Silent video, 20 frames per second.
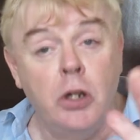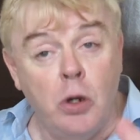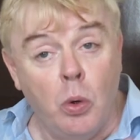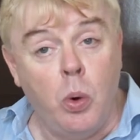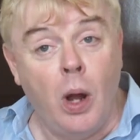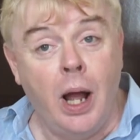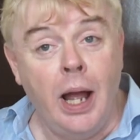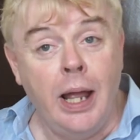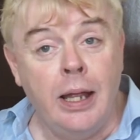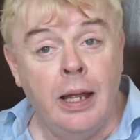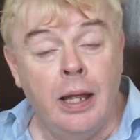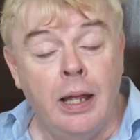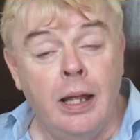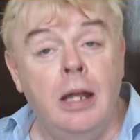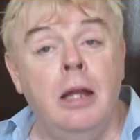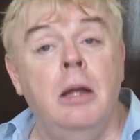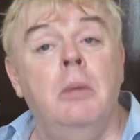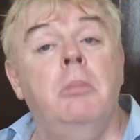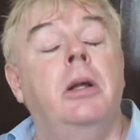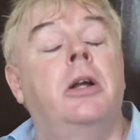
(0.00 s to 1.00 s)
You know why?
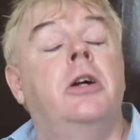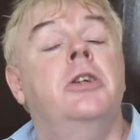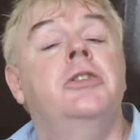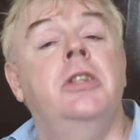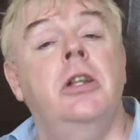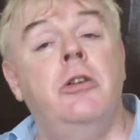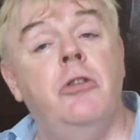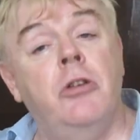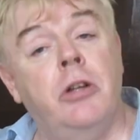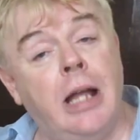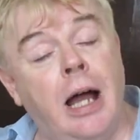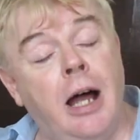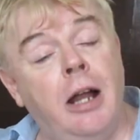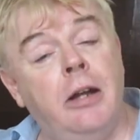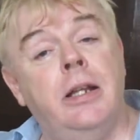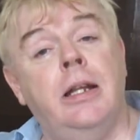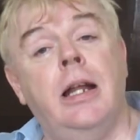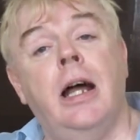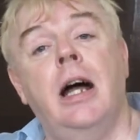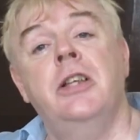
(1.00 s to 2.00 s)
Because they
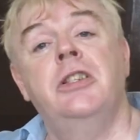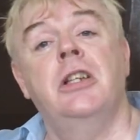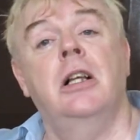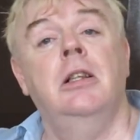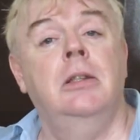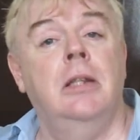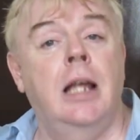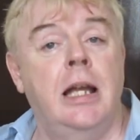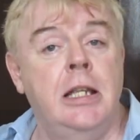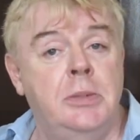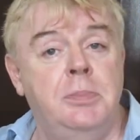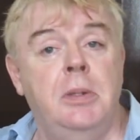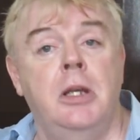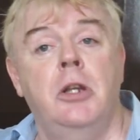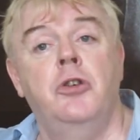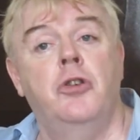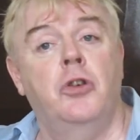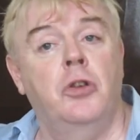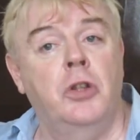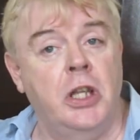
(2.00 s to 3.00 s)
regard it as a
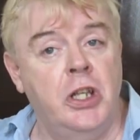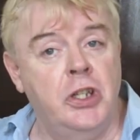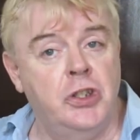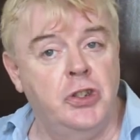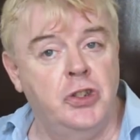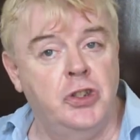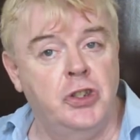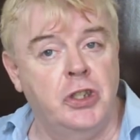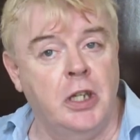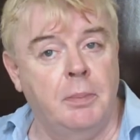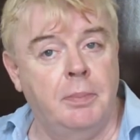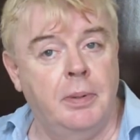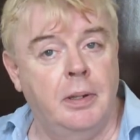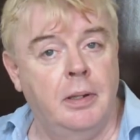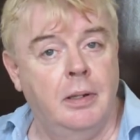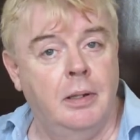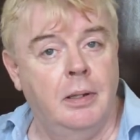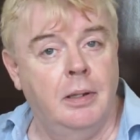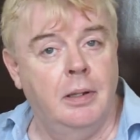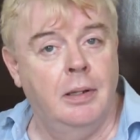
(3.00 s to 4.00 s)
lesbian relationship.
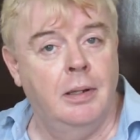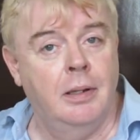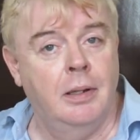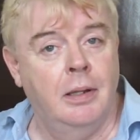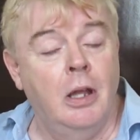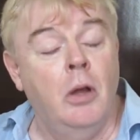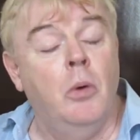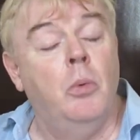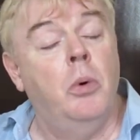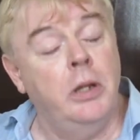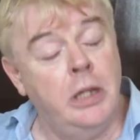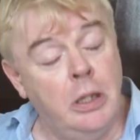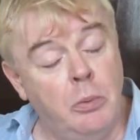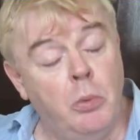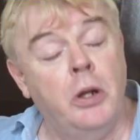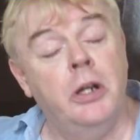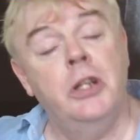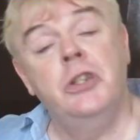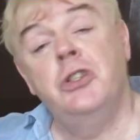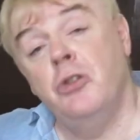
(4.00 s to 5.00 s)
What they
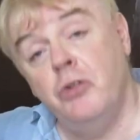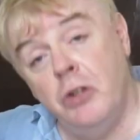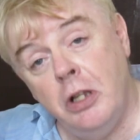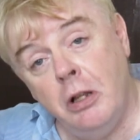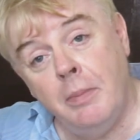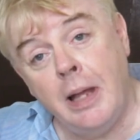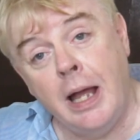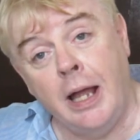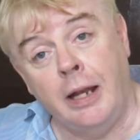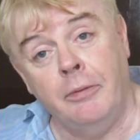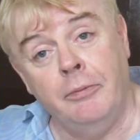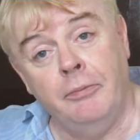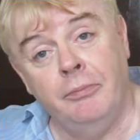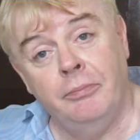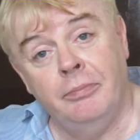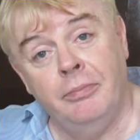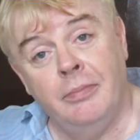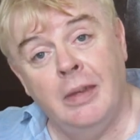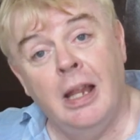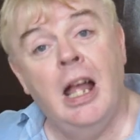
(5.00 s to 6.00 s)
want is a real man,
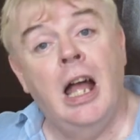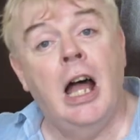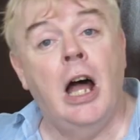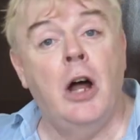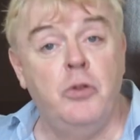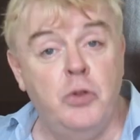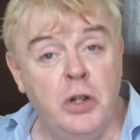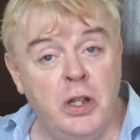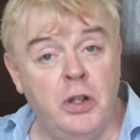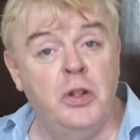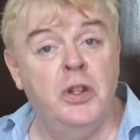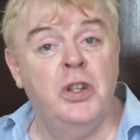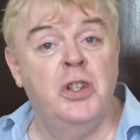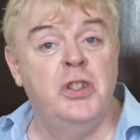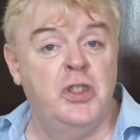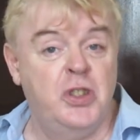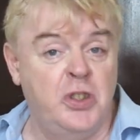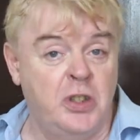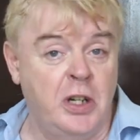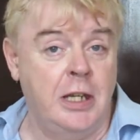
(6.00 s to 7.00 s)
a real
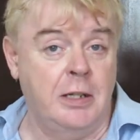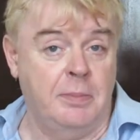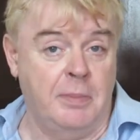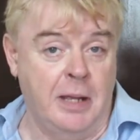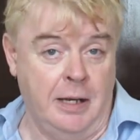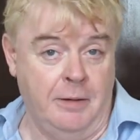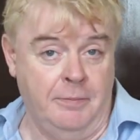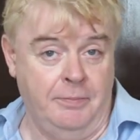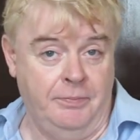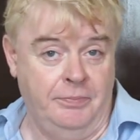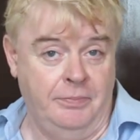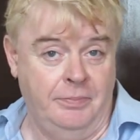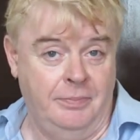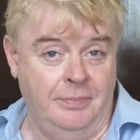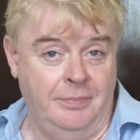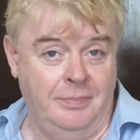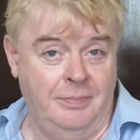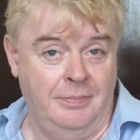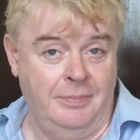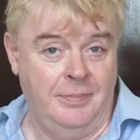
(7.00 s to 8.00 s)
straight man.
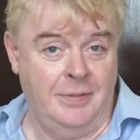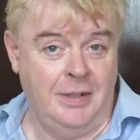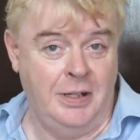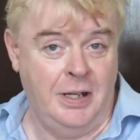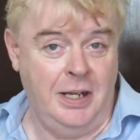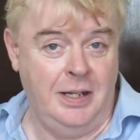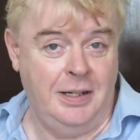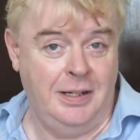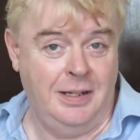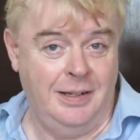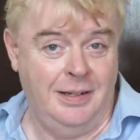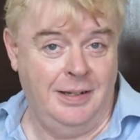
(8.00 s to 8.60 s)
Right?